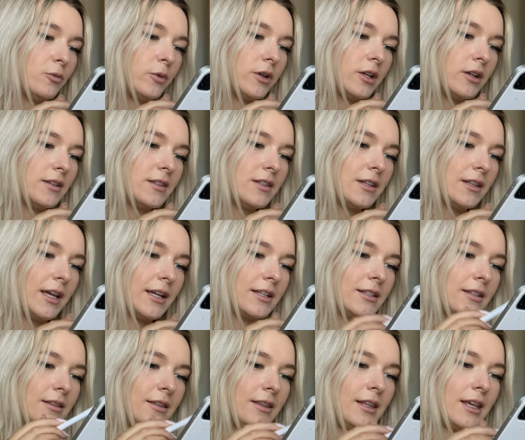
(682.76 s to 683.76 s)
we're gonna
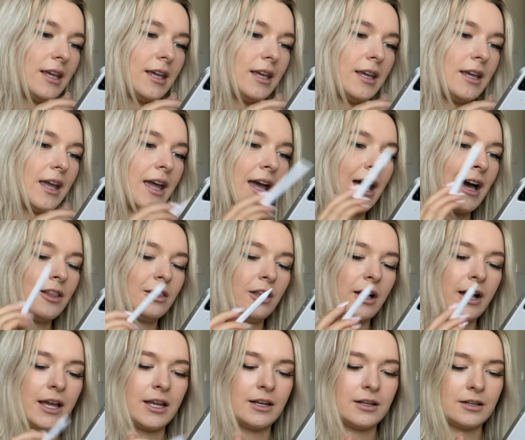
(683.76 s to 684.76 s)
select the
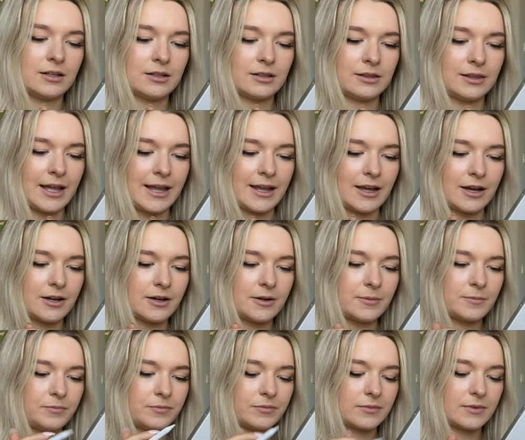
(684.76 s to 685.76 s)
outline layer
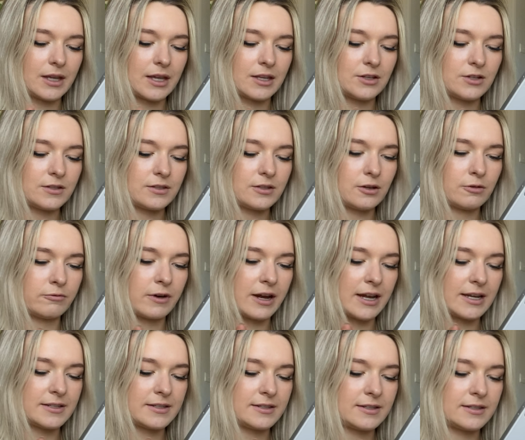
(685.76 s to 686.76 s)
and just
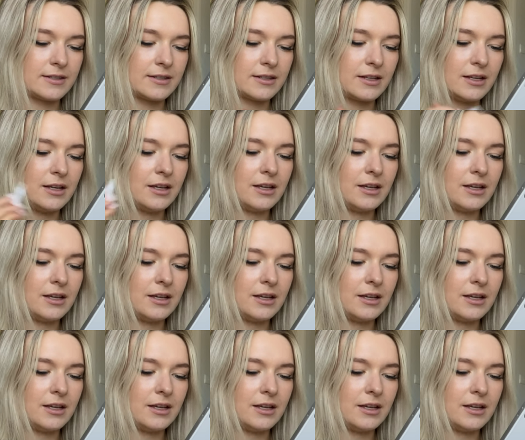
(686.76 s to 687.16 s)
erase